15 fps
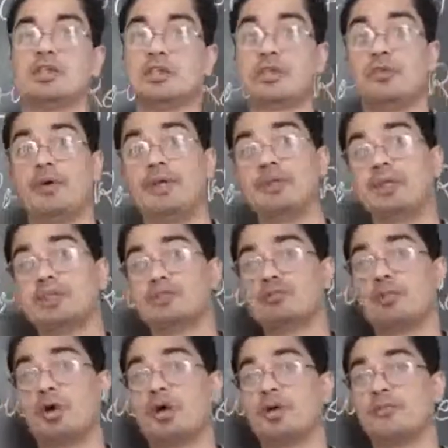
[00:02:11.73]
So when this
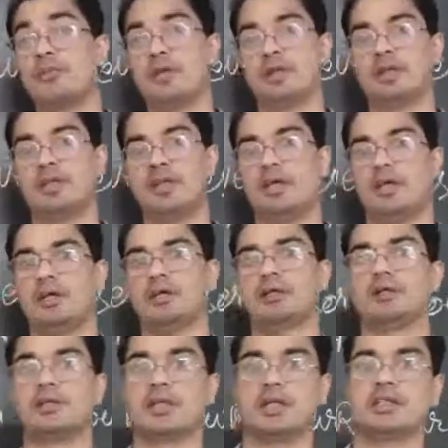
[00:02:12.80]
boy went
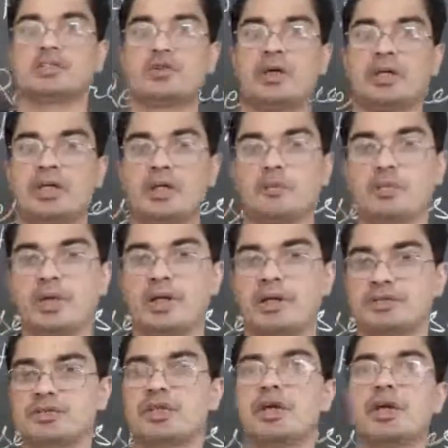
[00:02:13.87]
there, his native
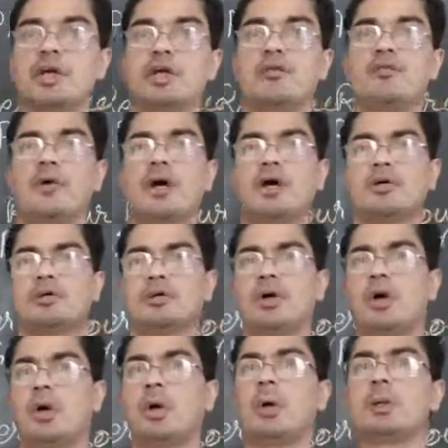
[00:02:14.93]
place, he found
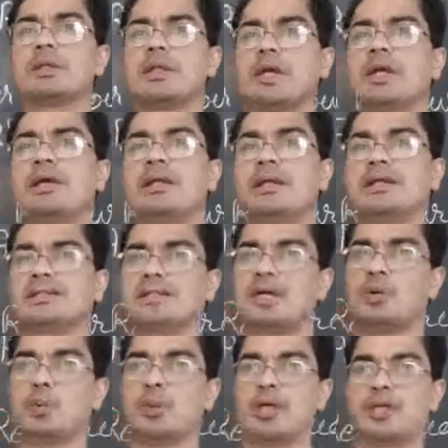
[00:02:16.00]
all the areas
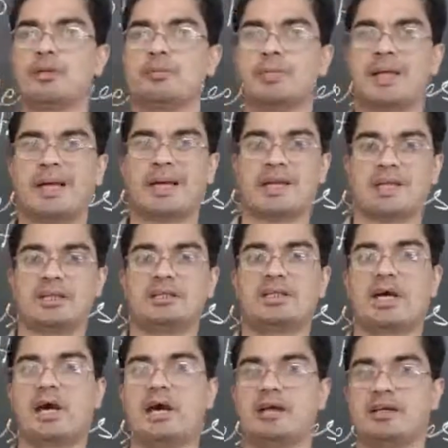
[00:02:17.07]
are very black,
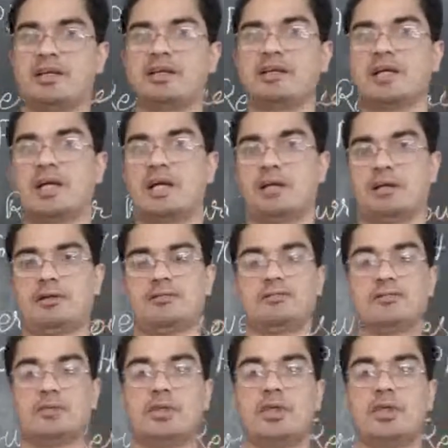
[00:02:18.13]
dark in color.